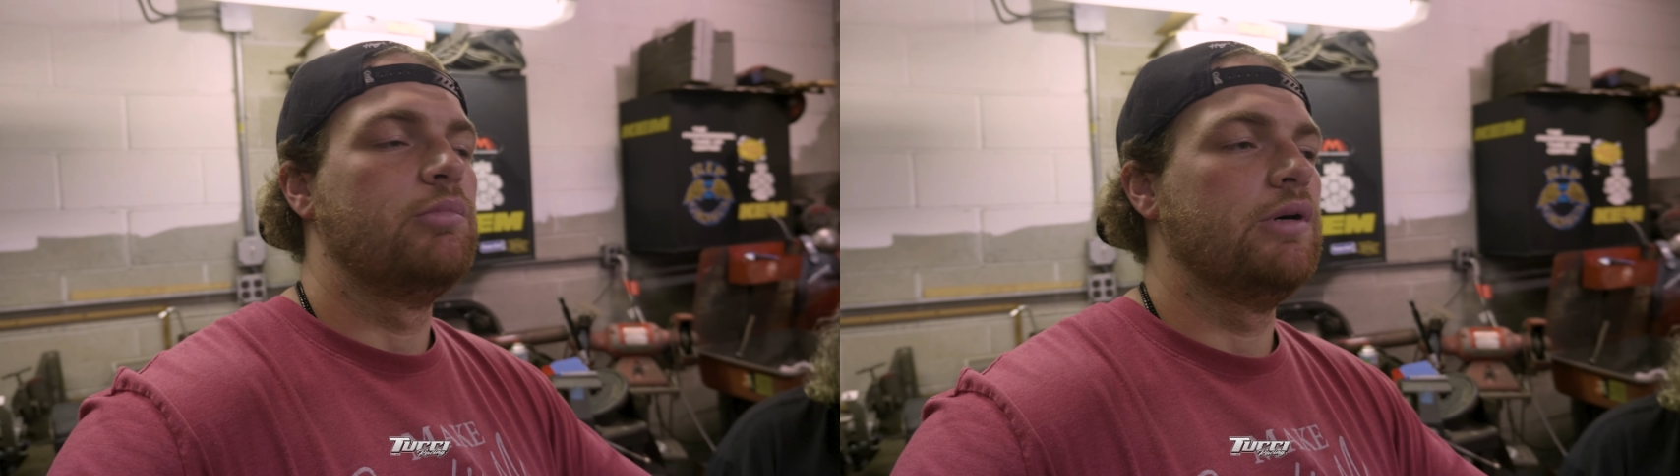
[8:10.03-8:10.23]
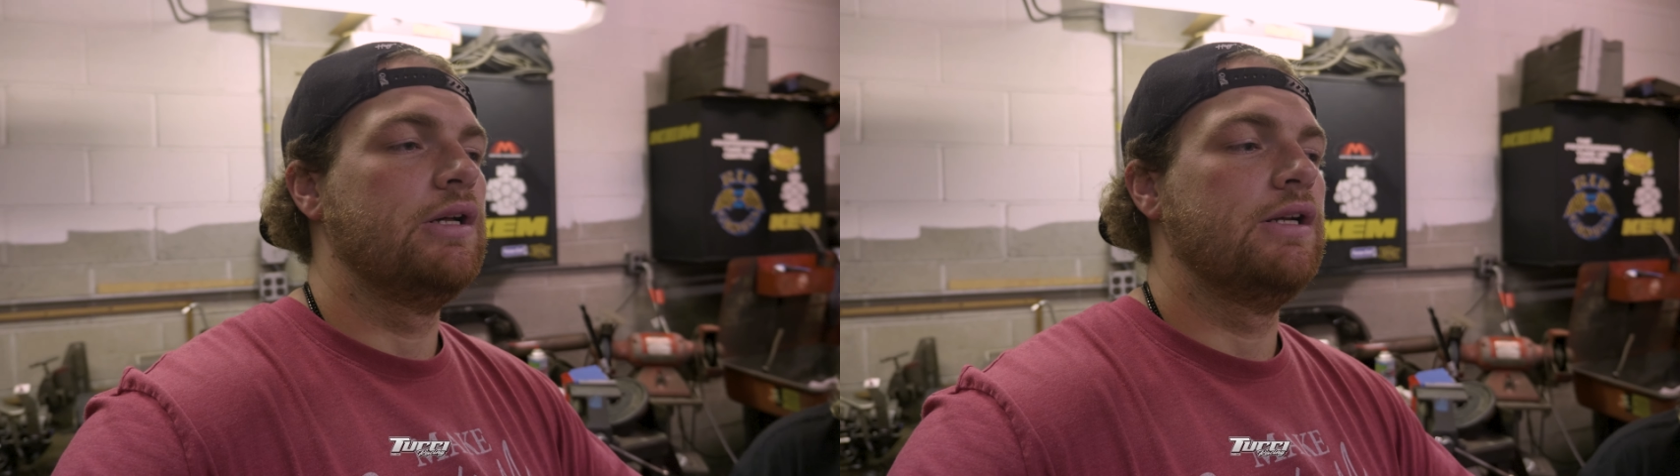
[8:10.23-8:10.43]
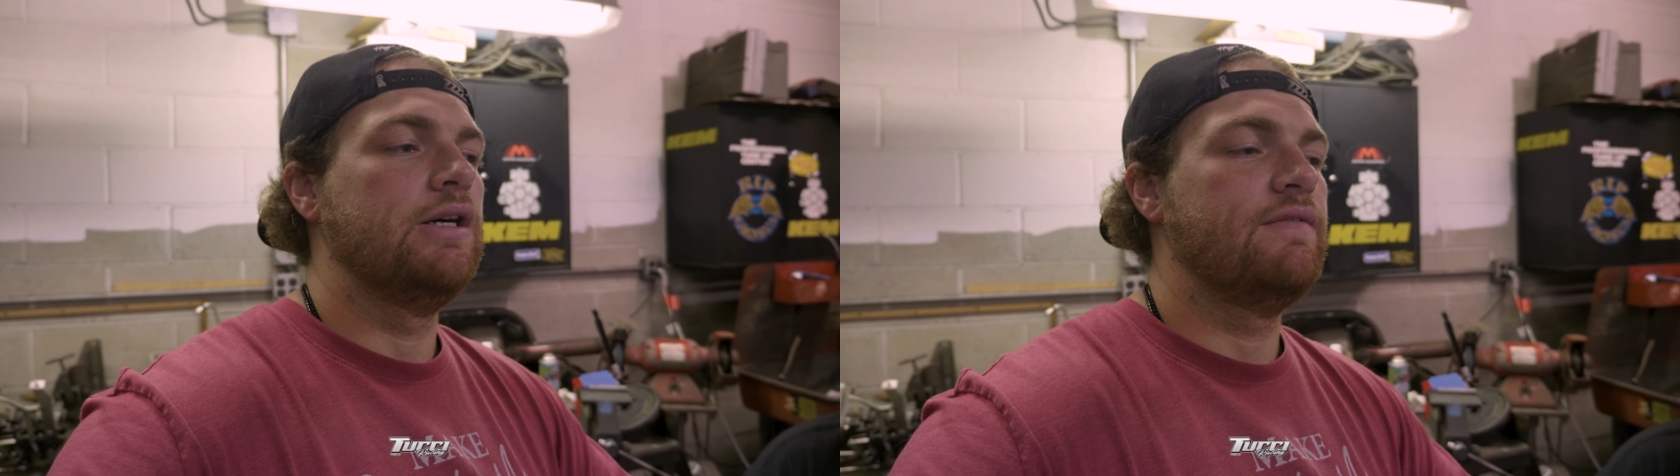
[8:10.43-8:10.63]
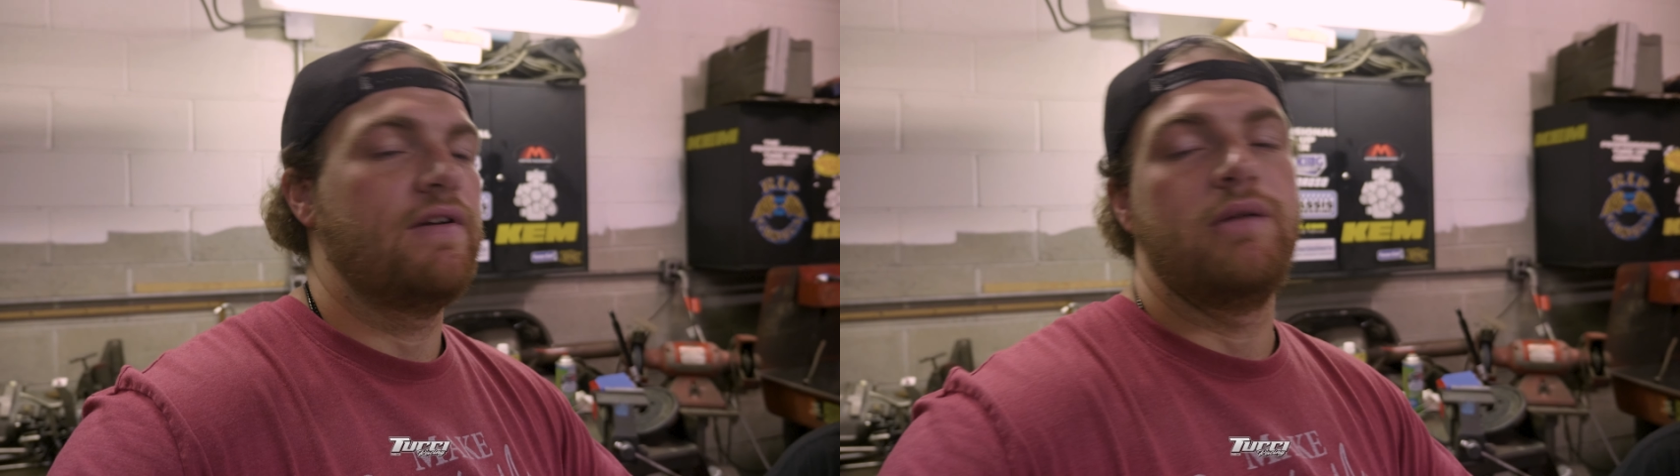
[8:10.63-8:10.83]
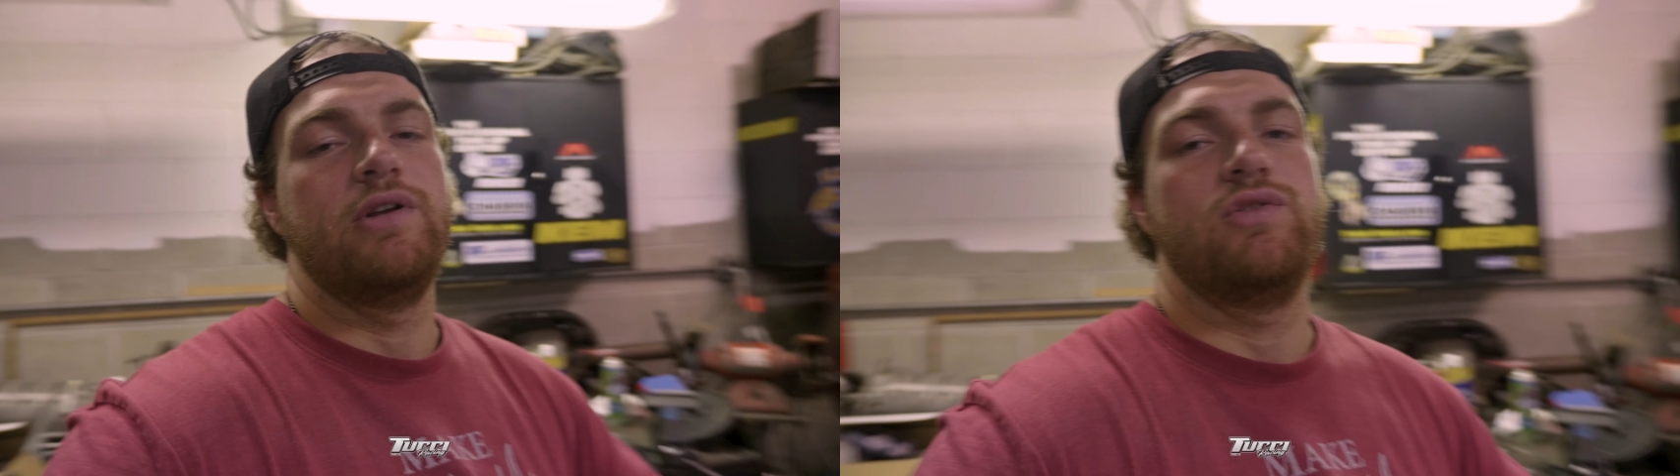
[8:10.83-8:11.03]
but if
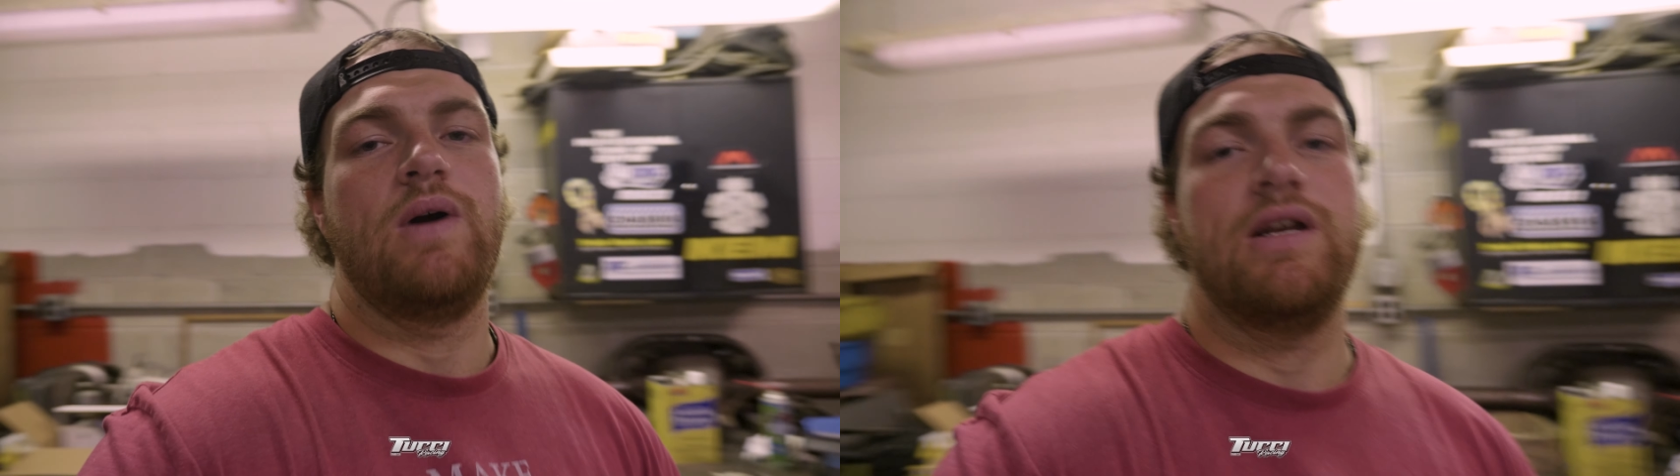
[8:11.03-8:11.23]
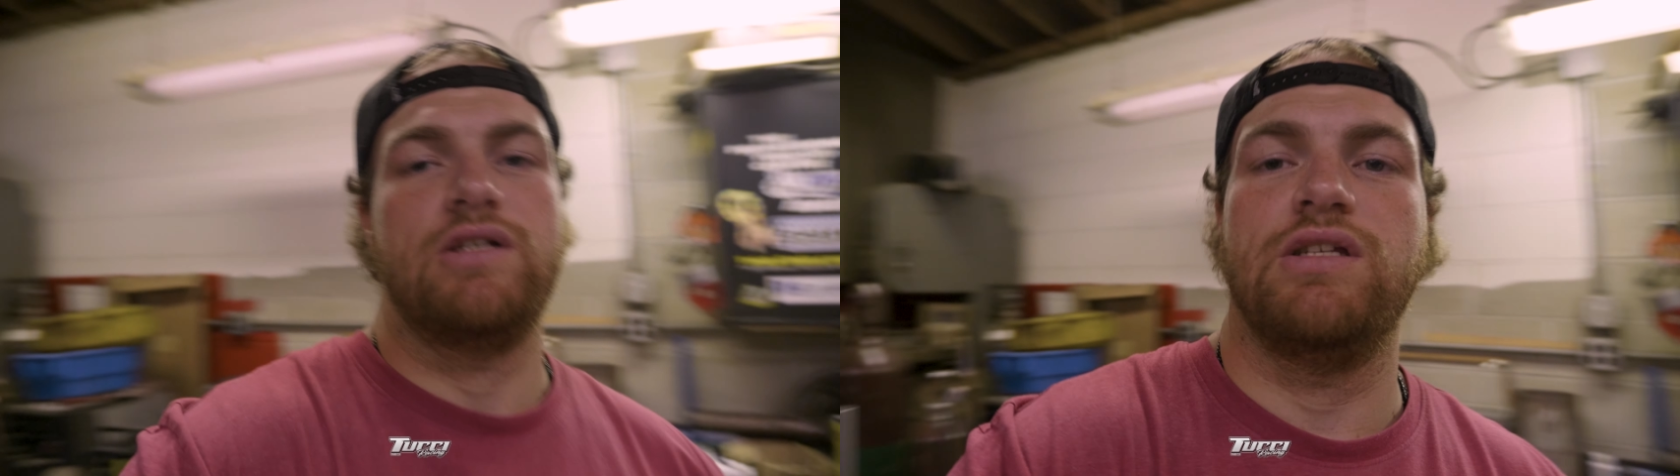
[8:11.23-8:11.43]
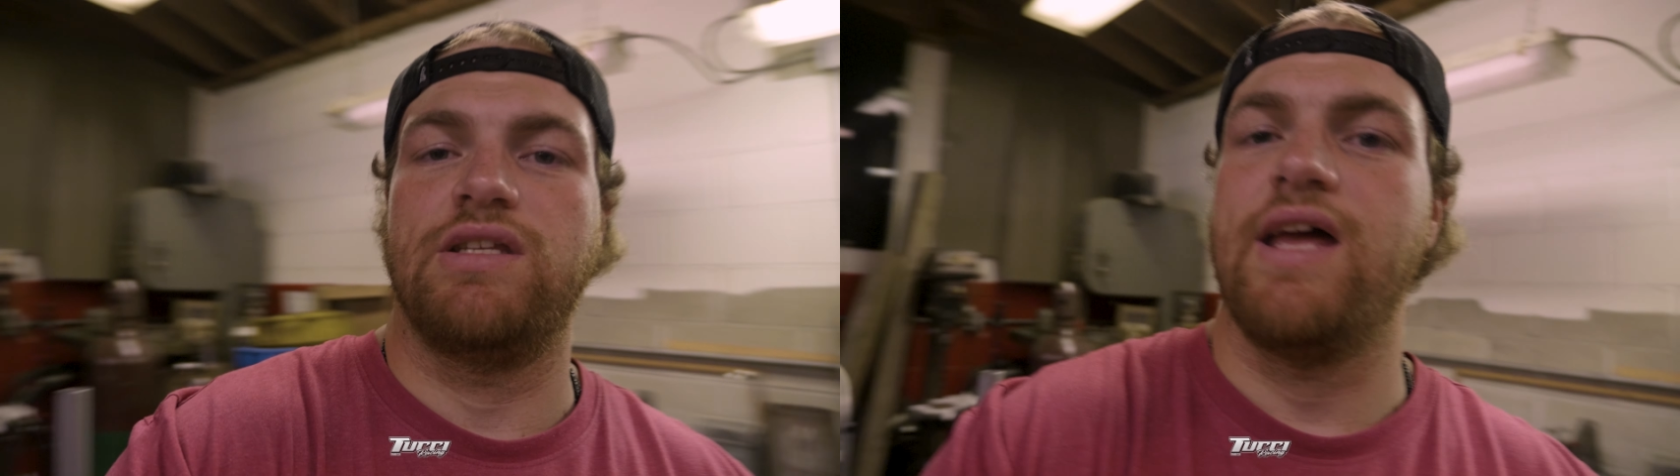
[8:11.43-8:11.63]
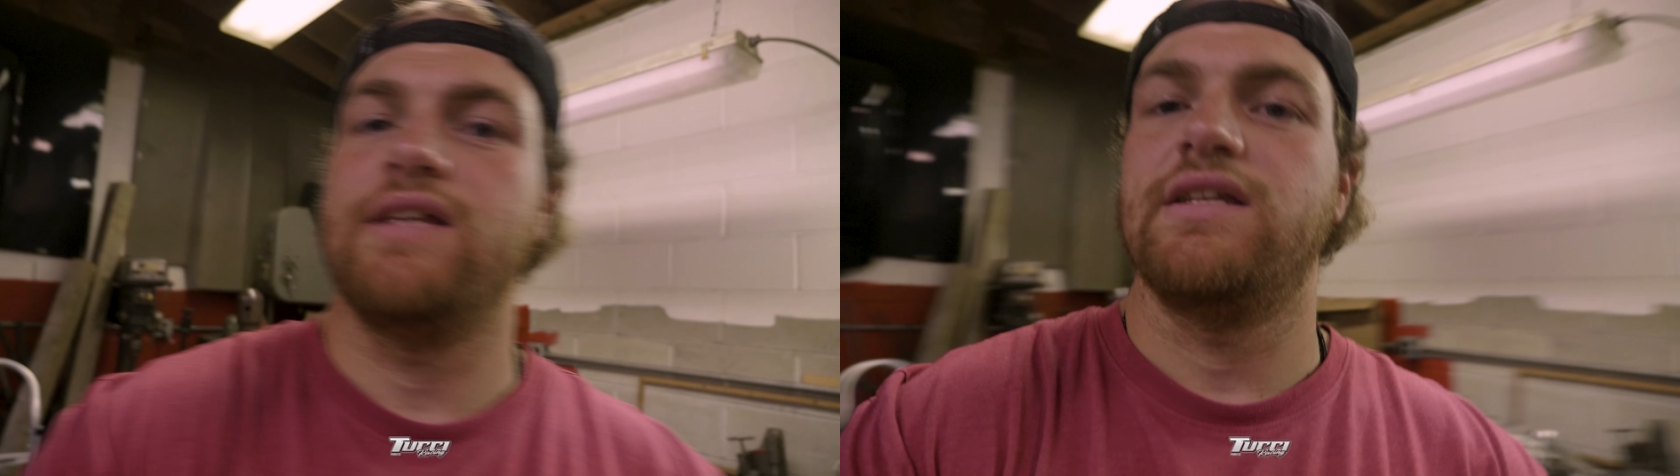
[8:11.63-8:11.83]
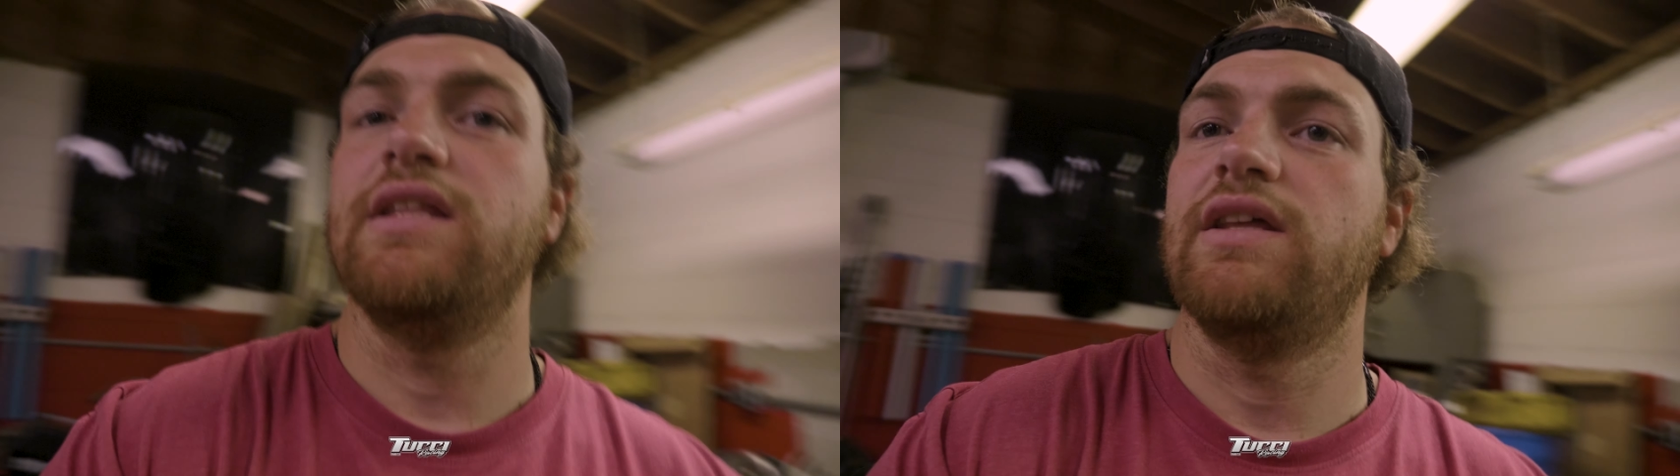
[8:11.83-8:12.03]
anybody's watching this that
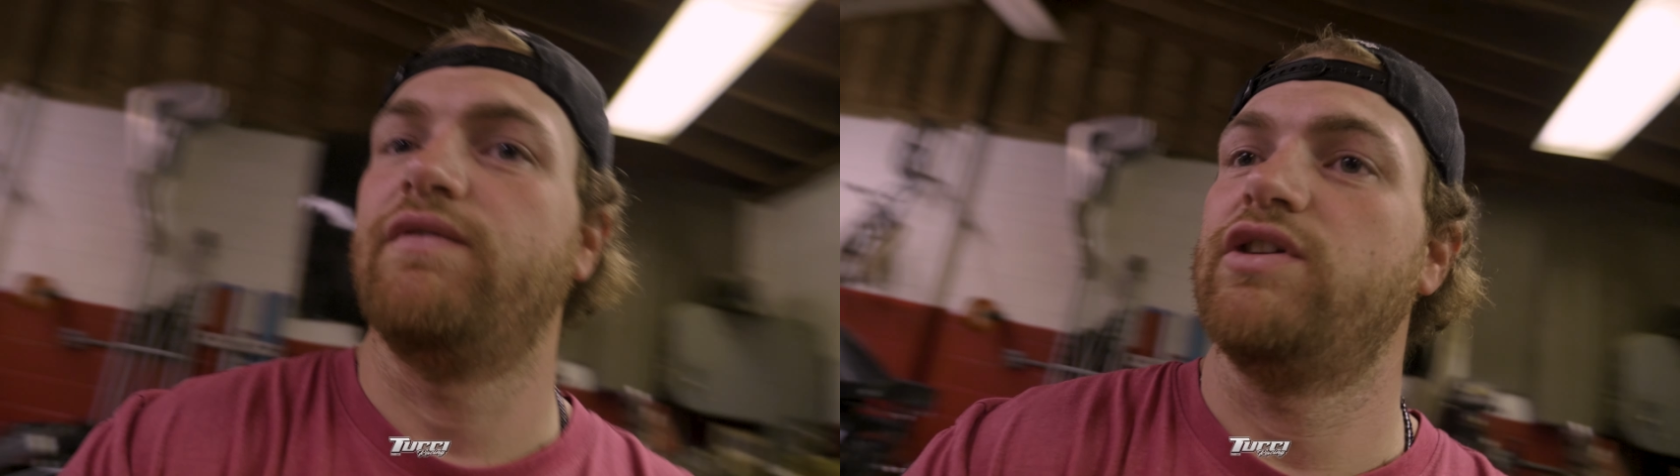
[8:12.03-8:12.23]
has anything for